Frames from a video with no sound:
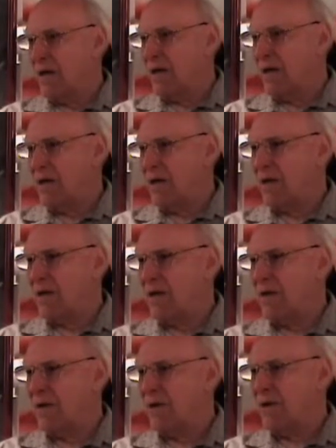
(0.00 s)
Mhm. then, uh,
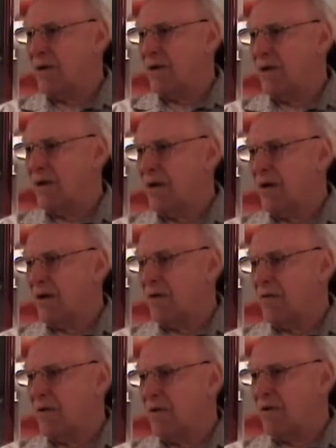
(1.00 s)

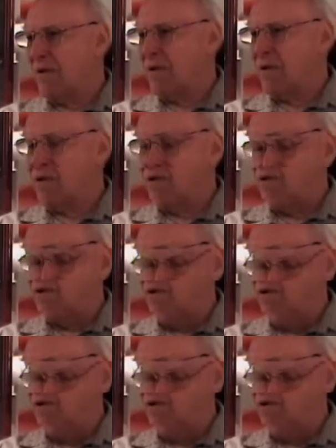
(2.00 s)
we went down